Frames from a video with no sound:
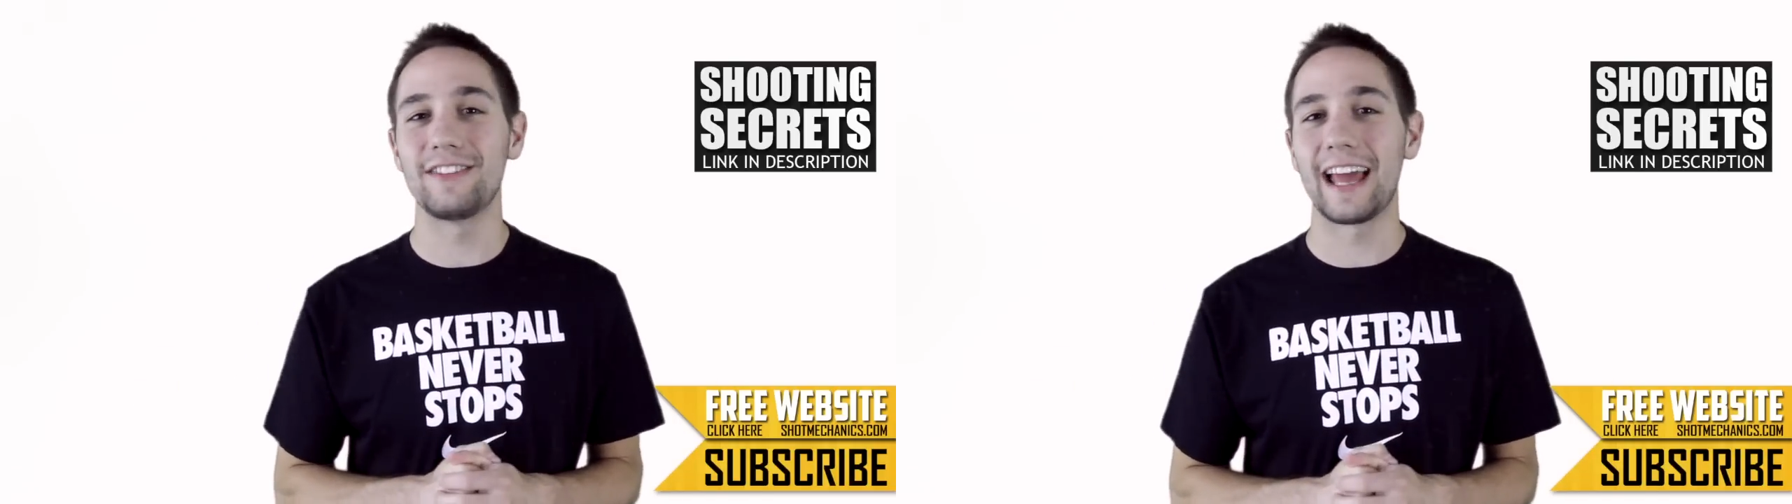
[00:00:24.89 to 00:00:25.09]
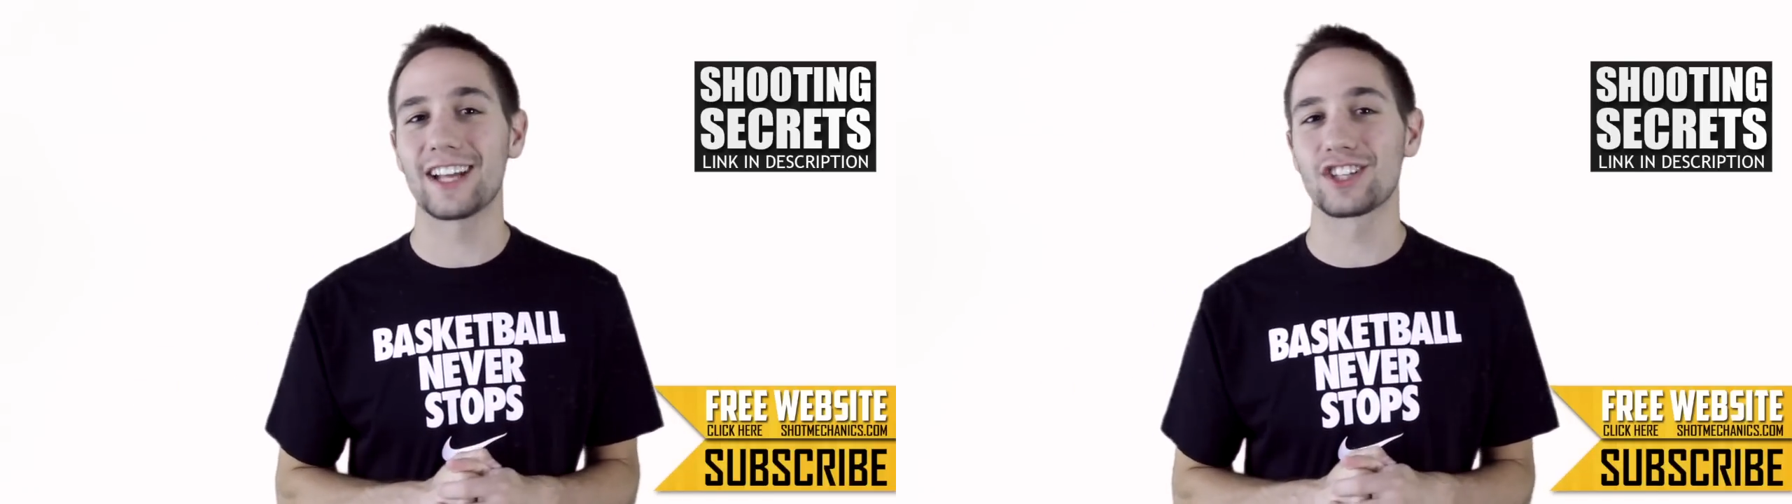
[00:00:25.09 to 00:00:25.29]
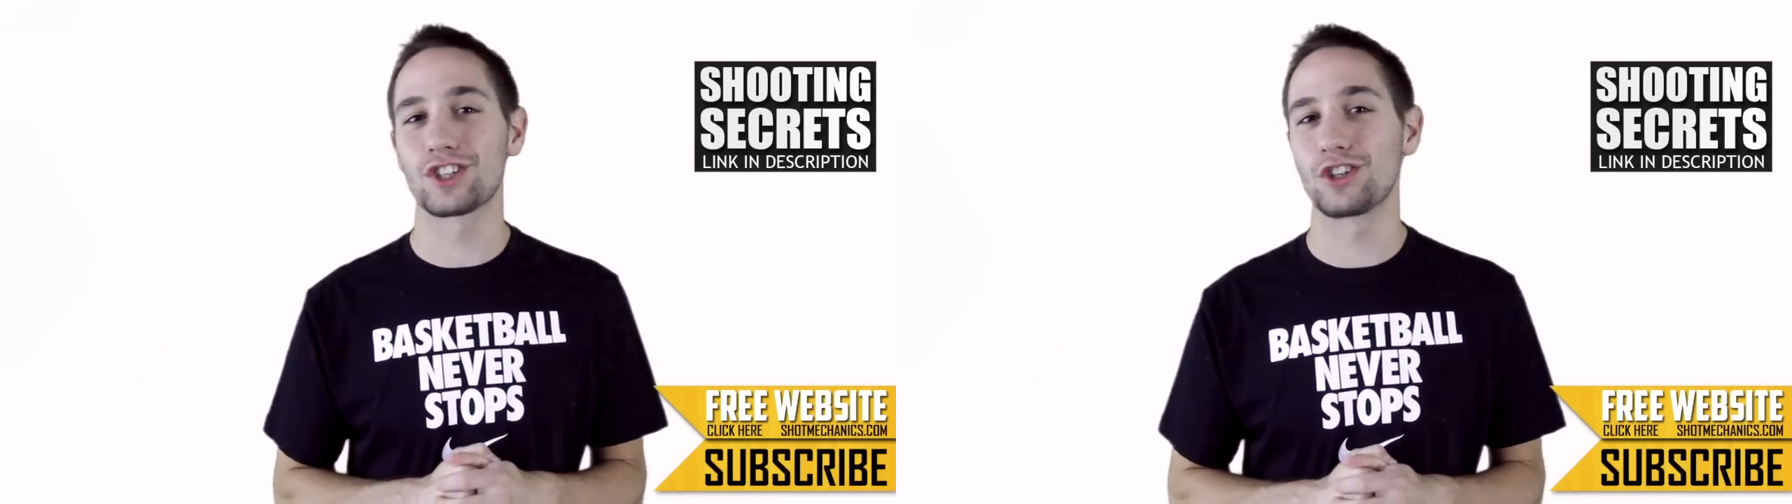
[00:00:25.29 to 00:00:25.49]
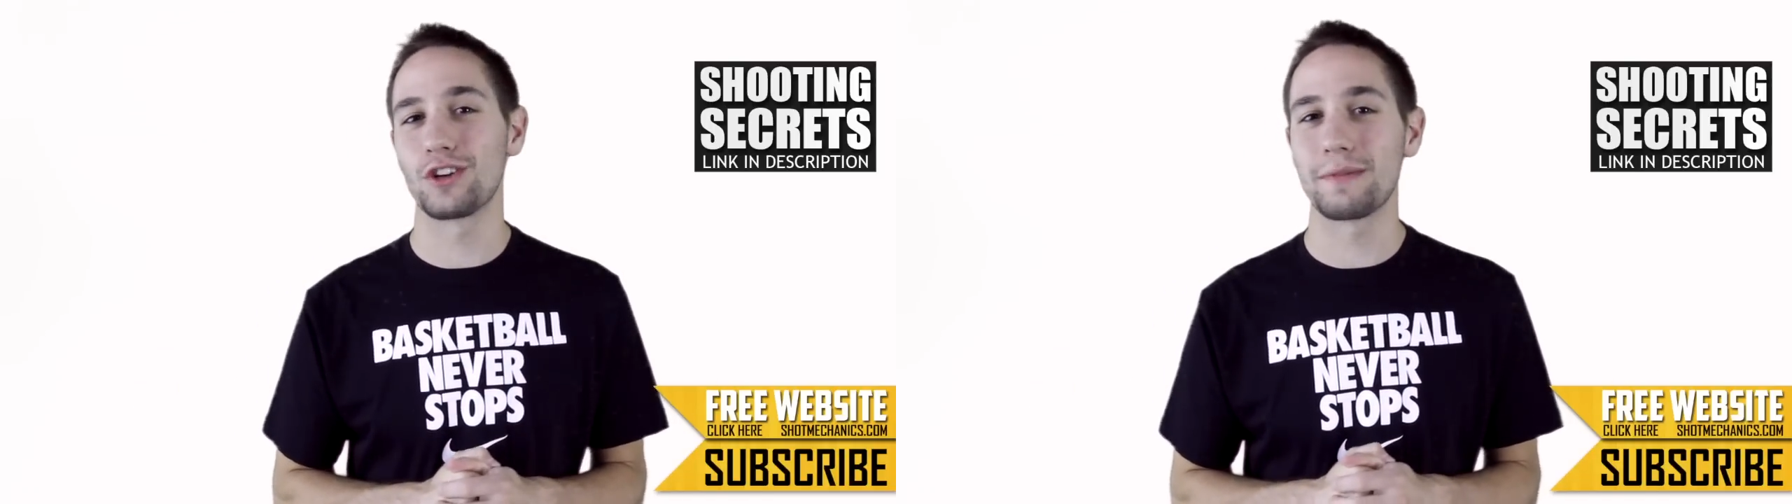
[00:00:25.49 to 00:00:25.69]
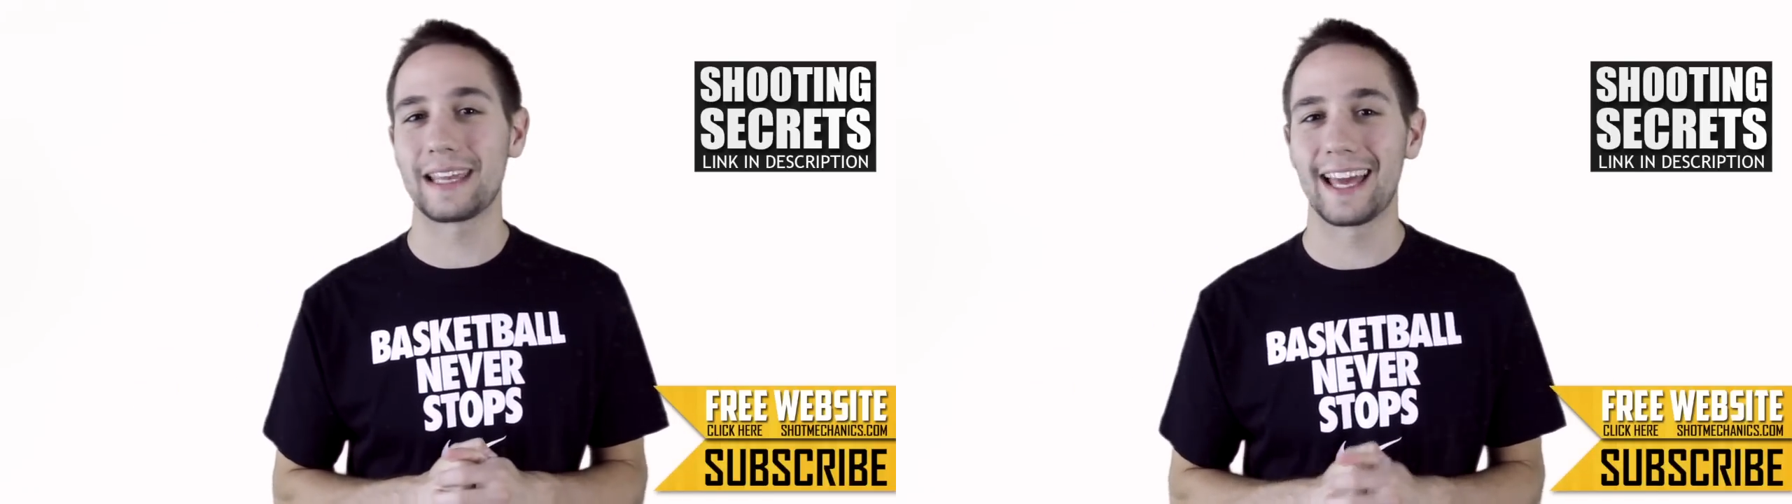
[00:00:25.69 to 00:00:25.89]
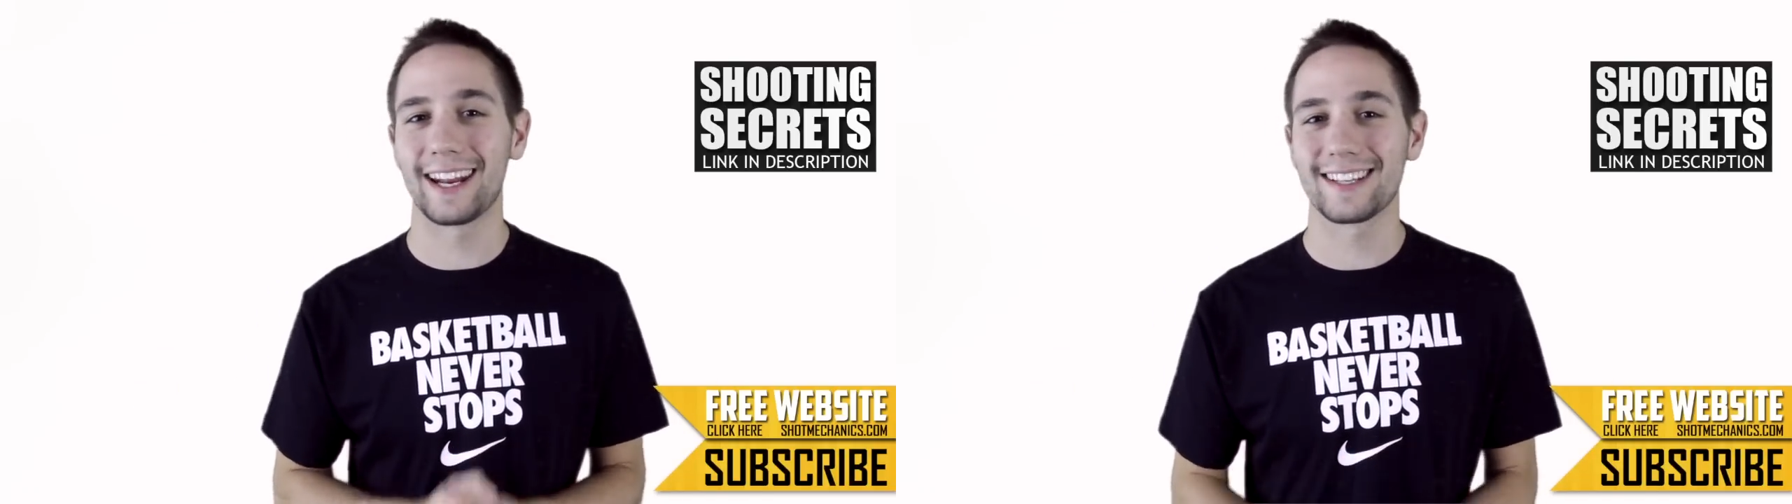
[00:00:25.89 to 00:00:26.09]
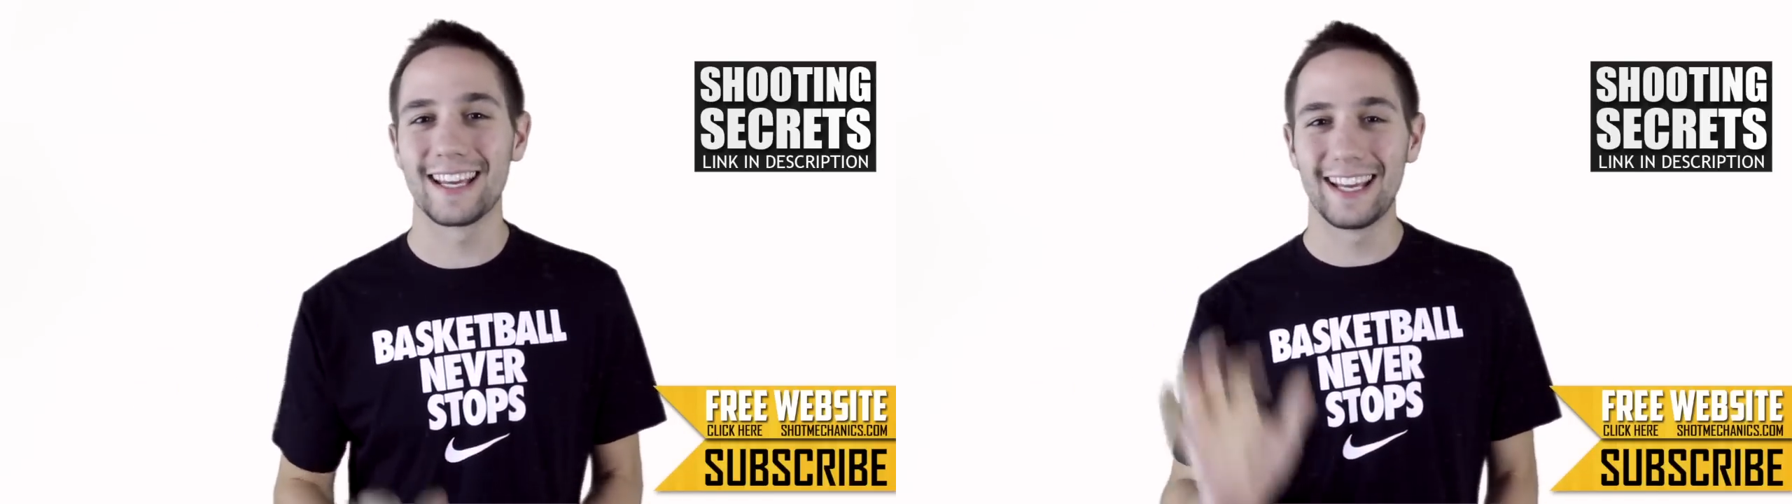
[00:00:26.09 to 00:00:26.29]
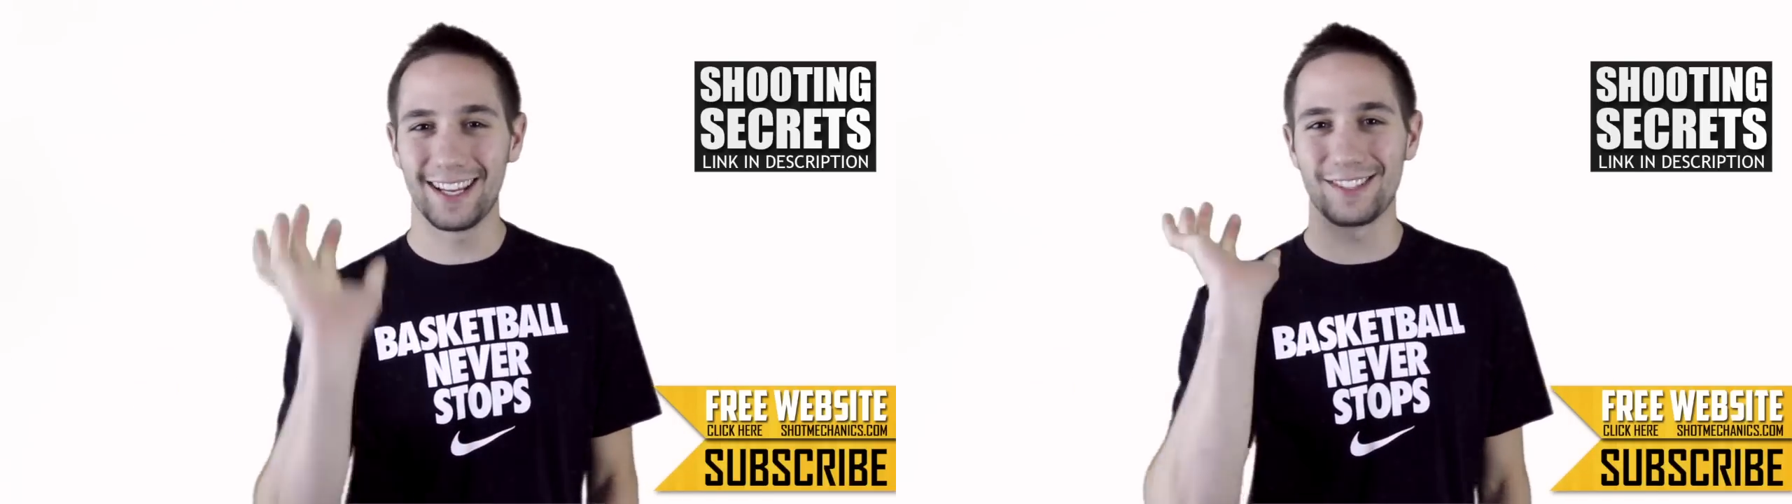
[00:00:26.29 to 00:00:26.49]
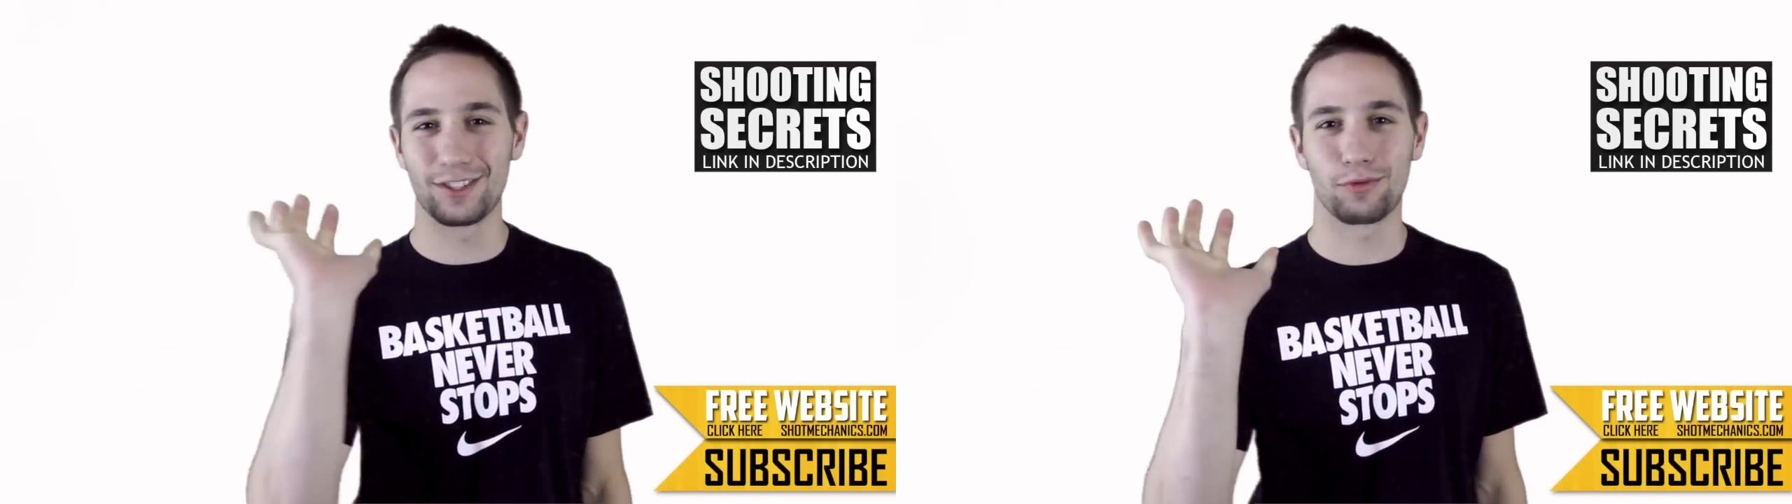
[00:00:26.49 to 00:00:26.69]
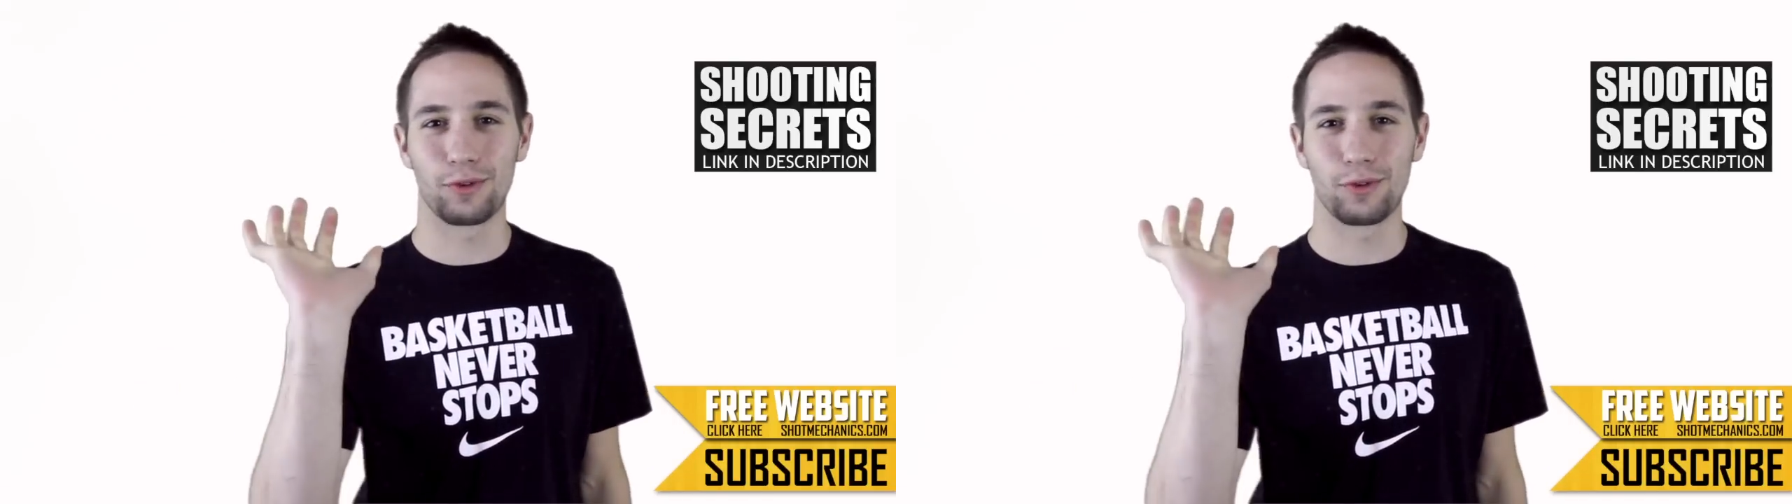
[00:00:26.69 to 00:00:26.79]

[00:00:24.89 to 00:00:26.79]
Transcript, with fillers: Nash's shooting mechanics is his